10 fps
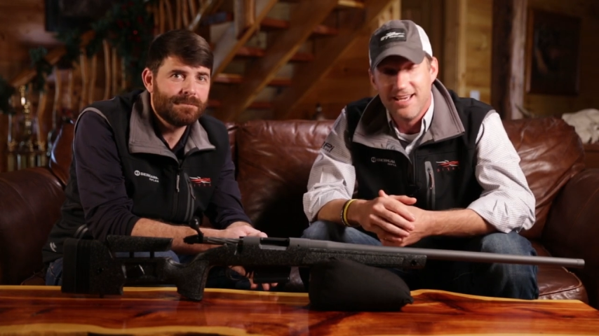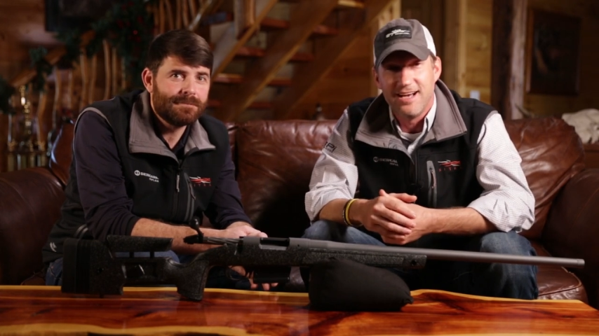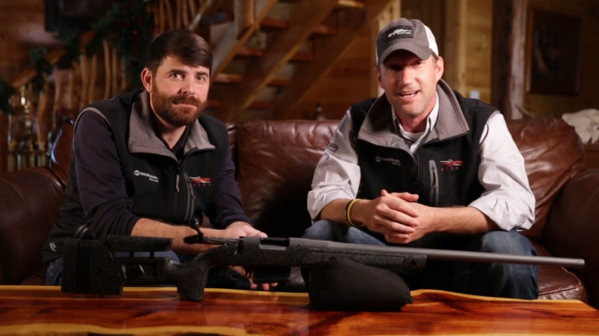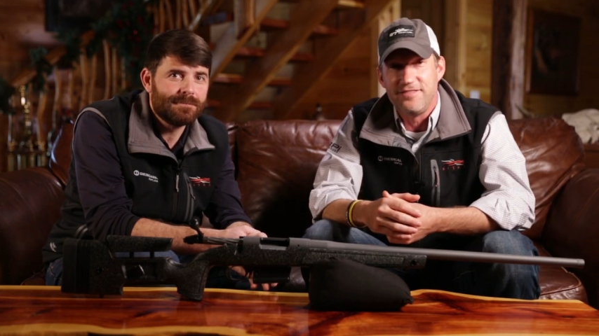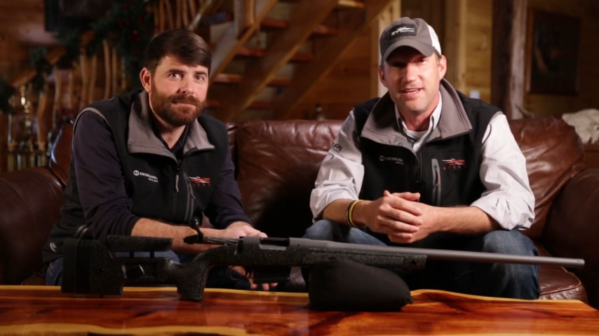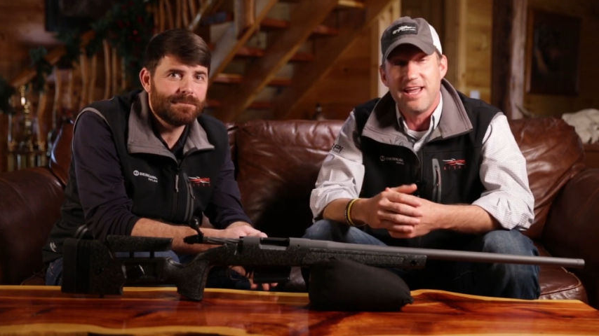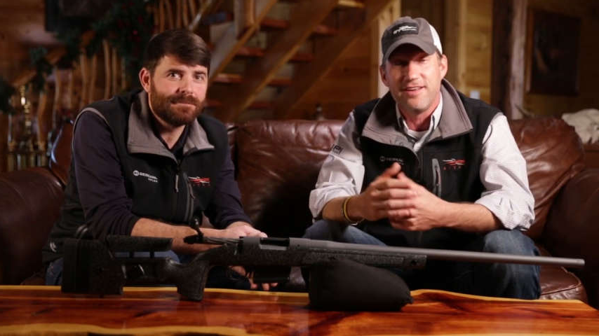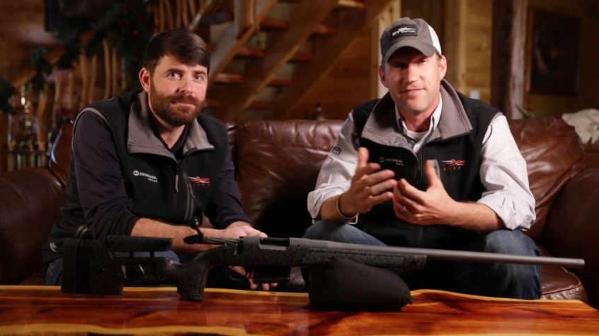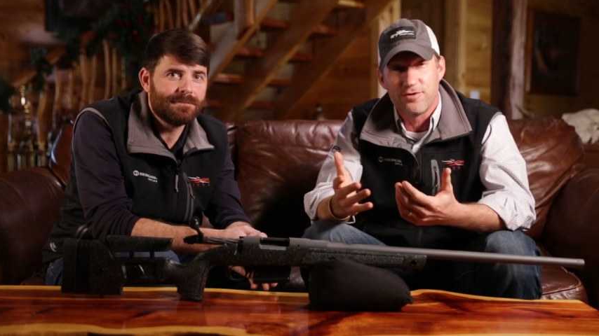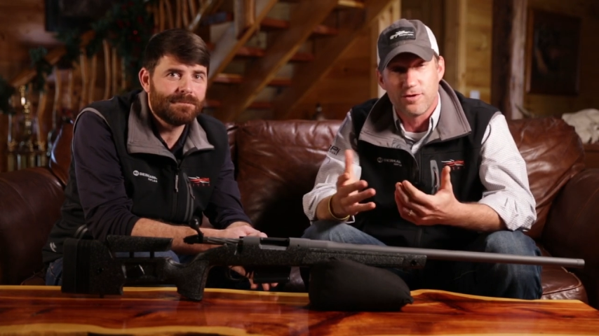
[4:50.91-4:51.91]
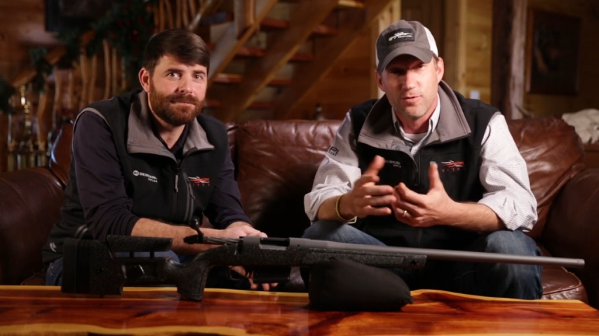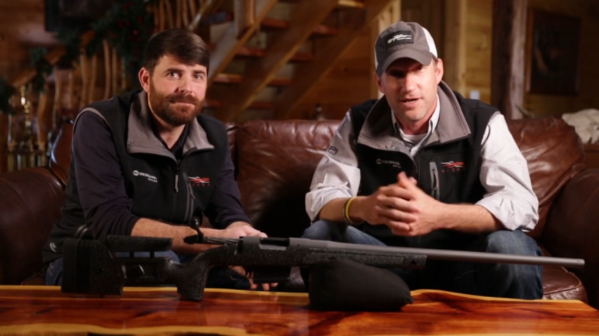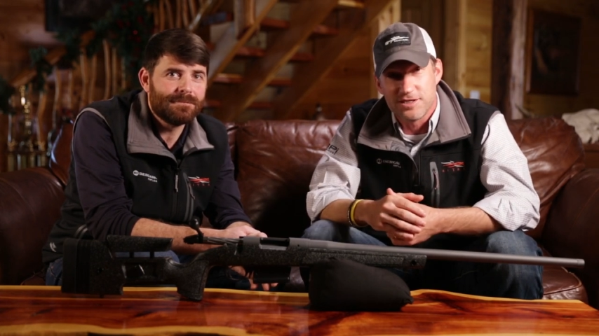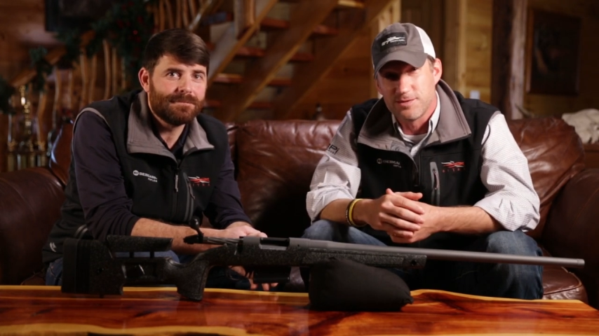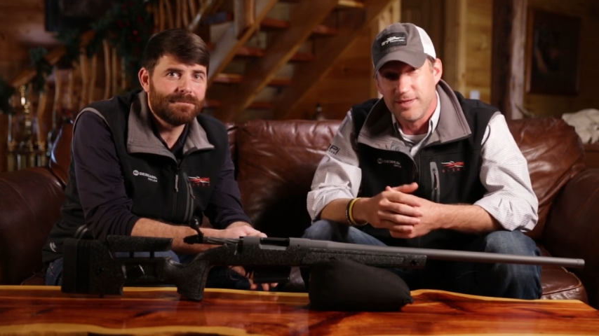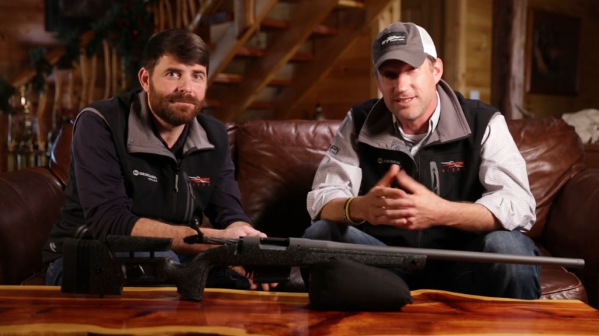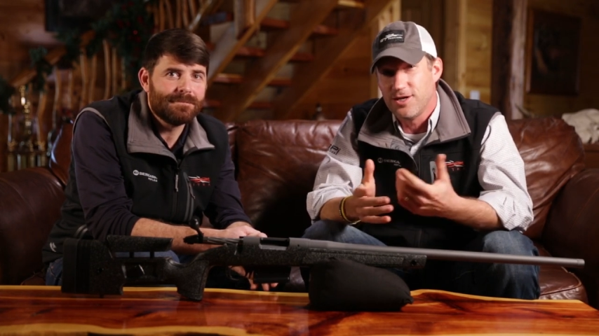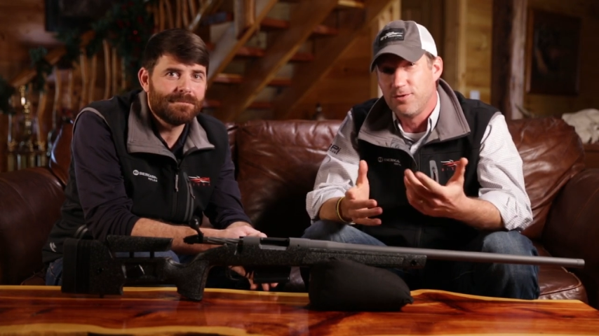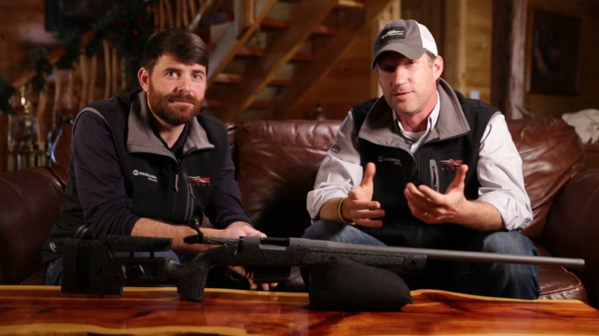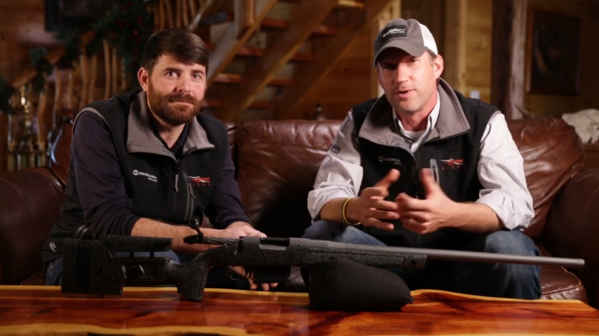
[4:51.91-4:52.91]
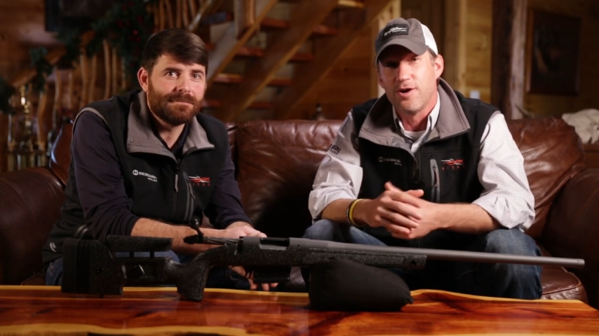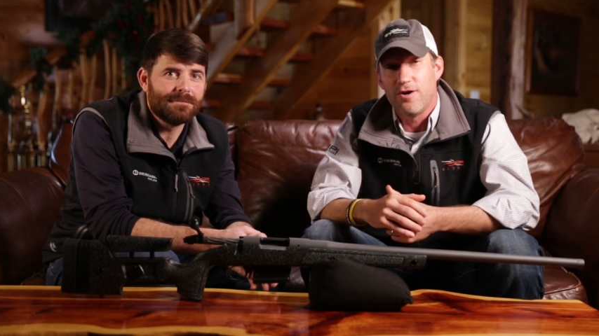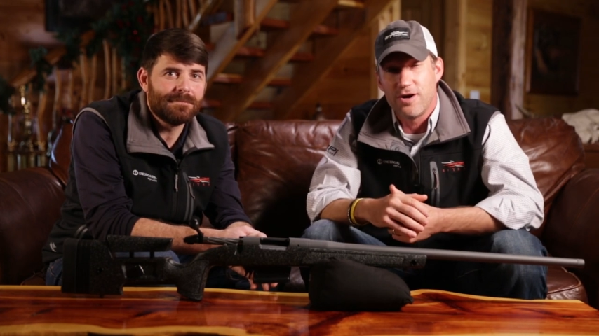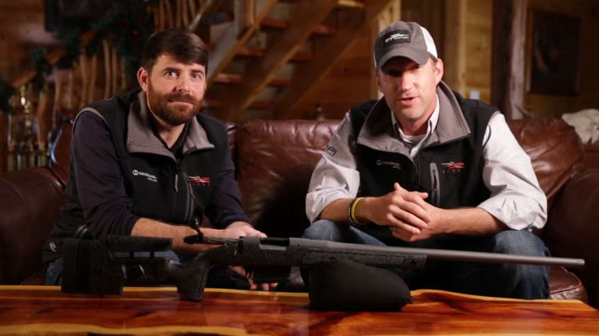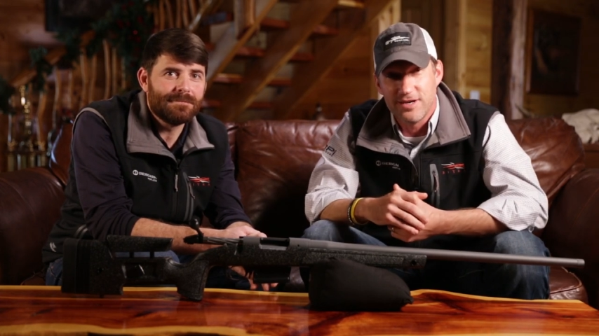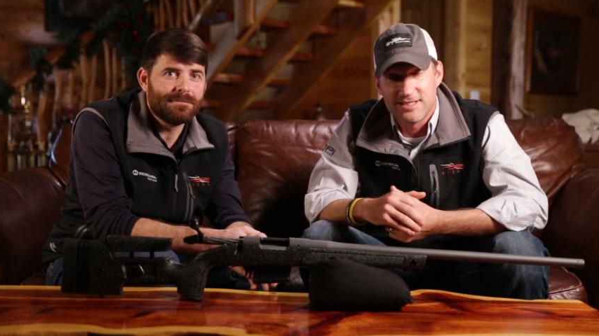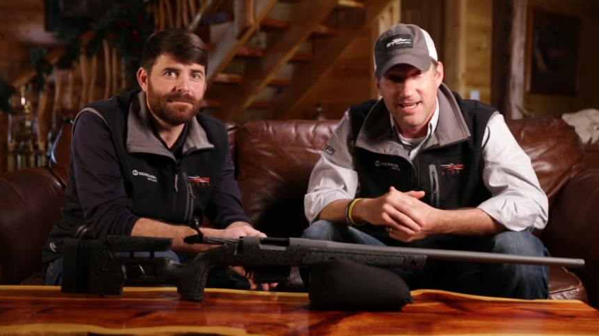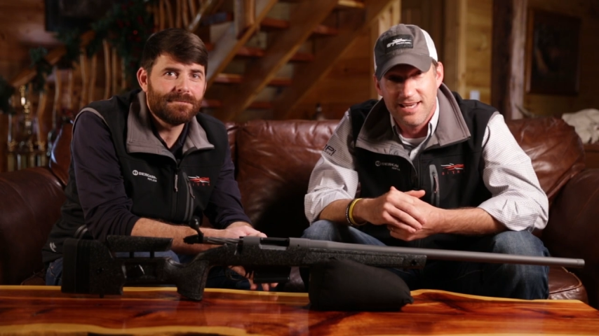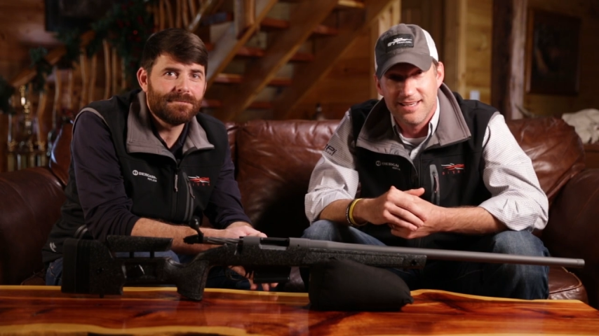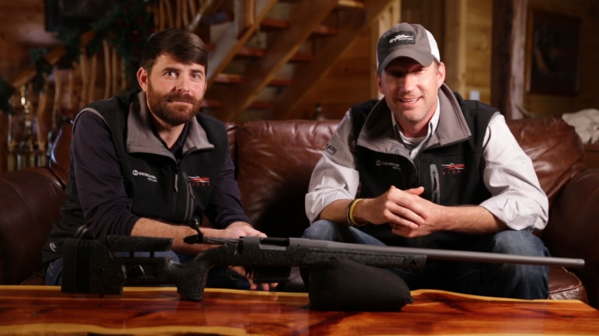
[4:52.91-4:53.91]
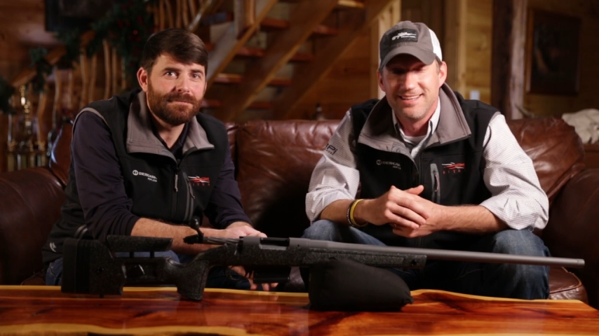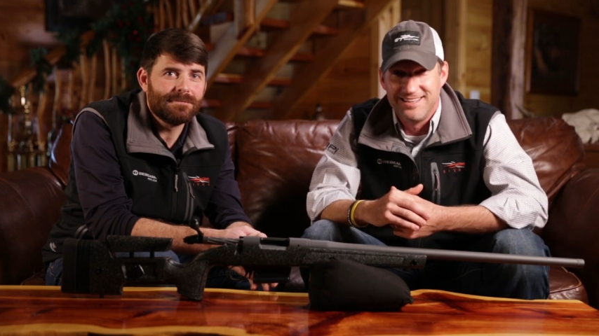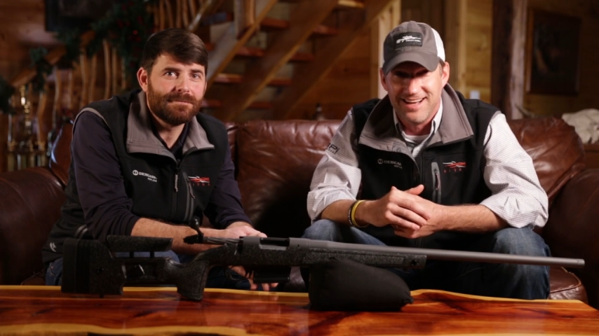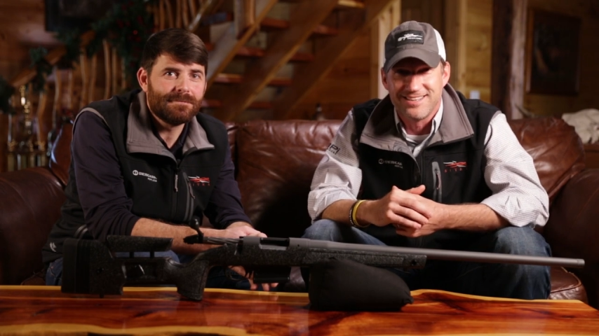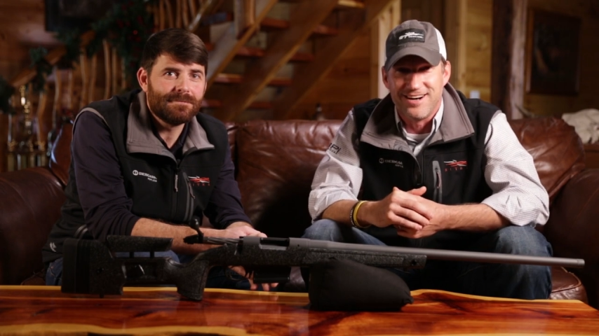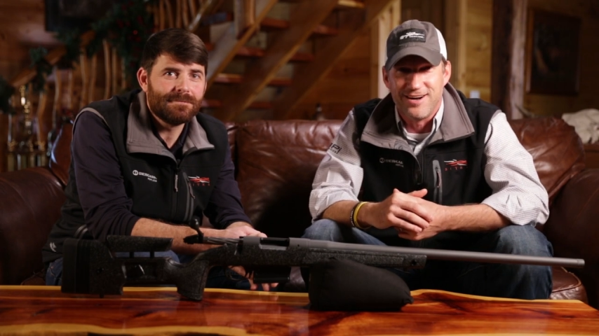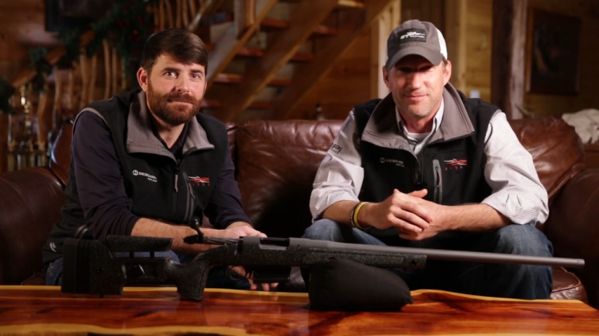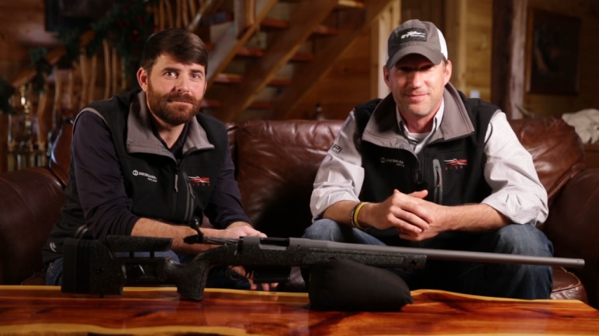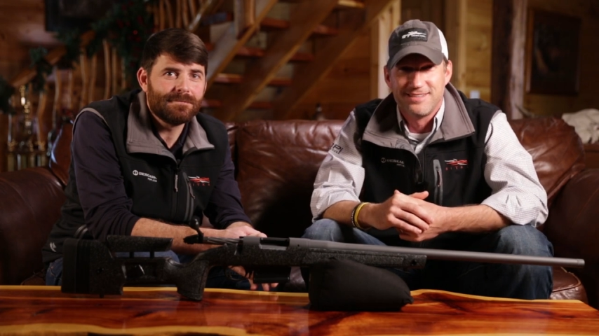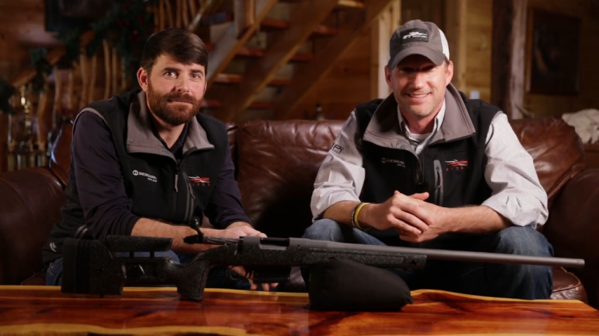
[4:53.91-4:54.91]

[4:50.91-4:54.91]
Speaker 1: Uh, if you got any further questions, please go to bergarausa.com.